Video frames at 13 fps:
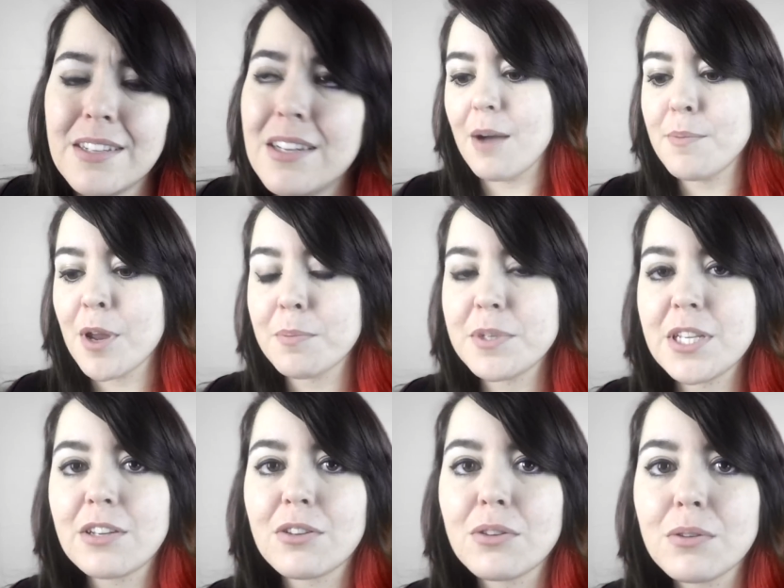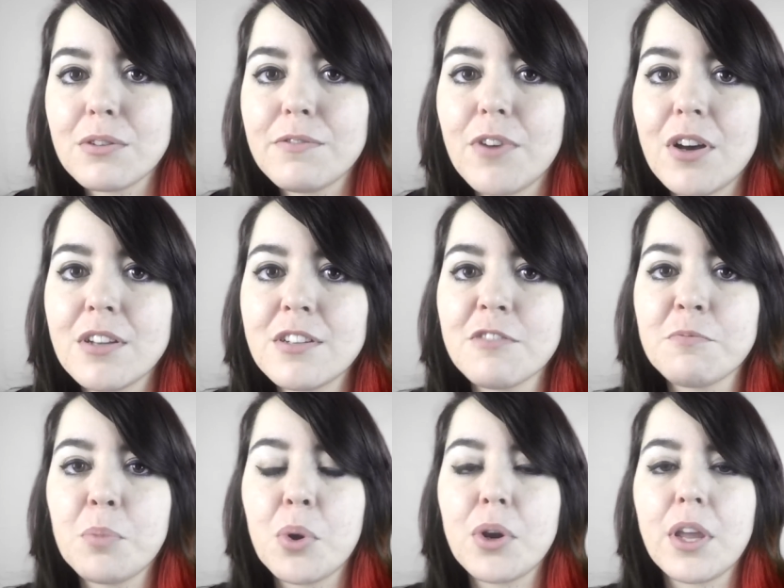I'm not particularly fond
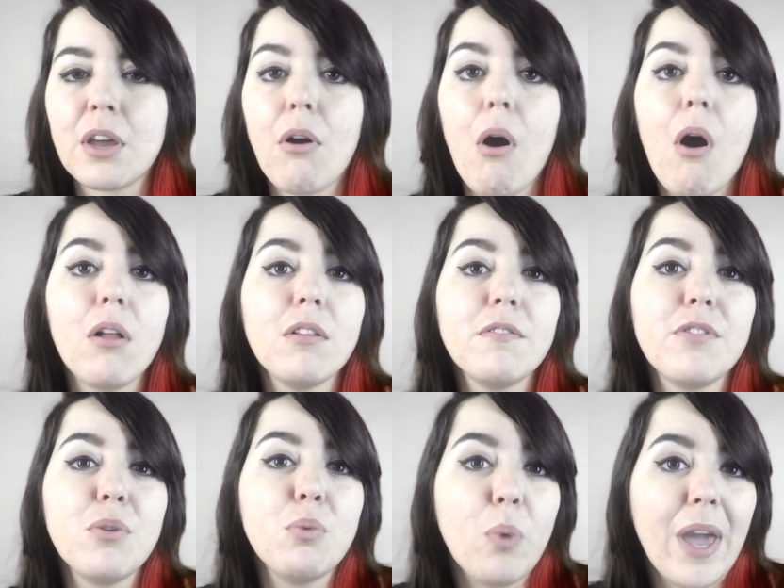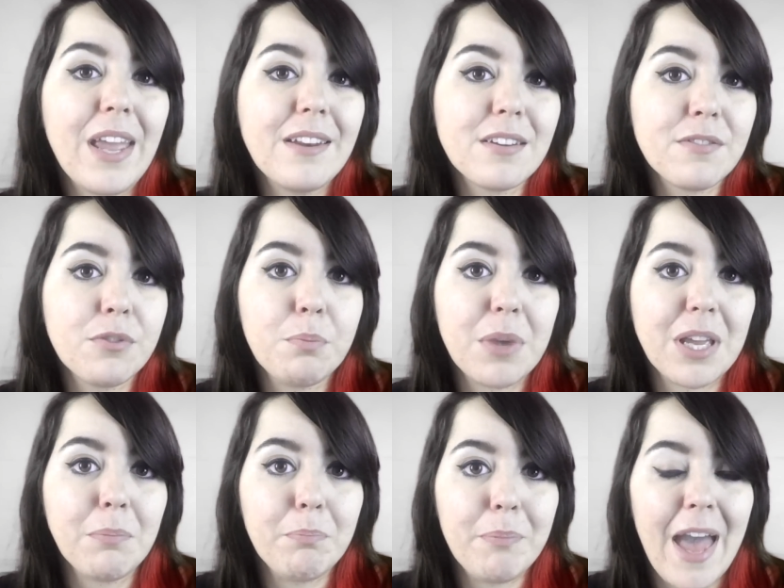of putting all of the weight of a
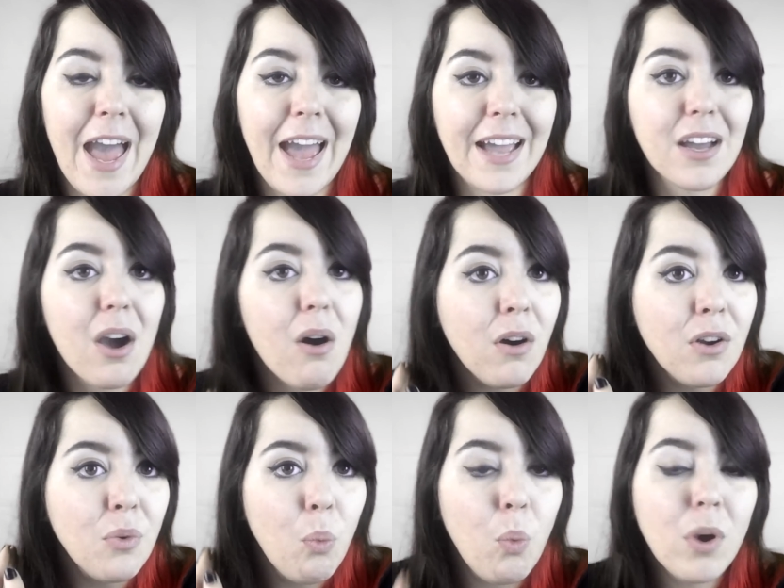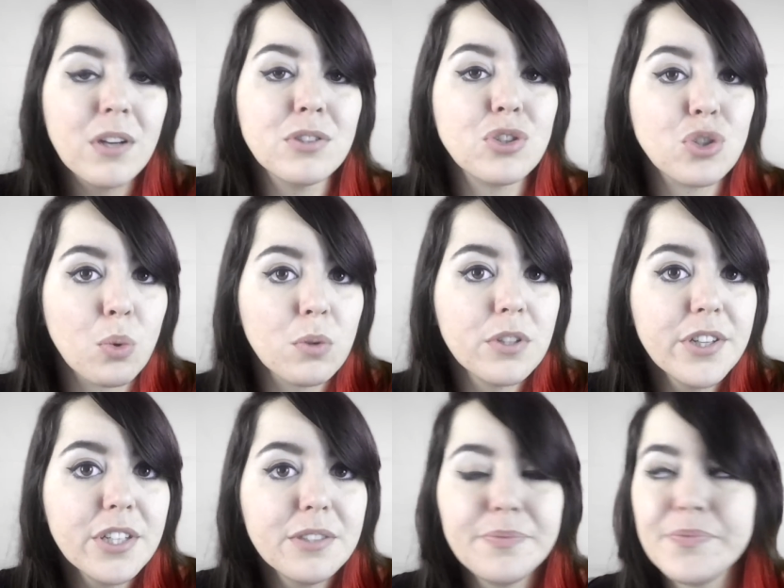big bag on one shoulder,